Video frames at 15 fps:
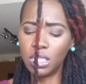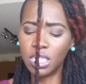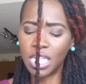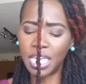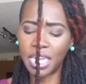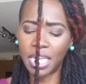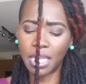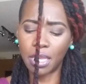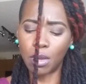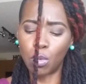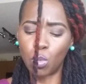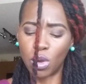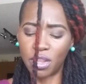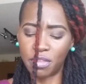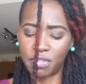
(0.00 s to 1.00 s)

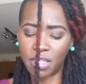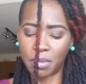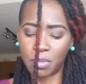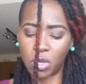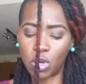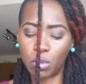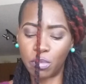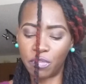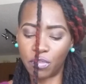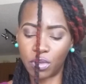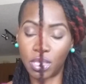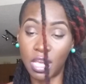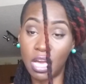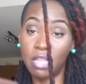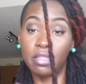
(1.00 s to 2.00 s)
letting one of them go
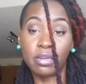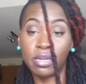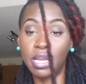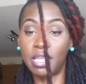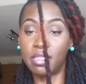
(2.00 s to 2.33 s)
before the other,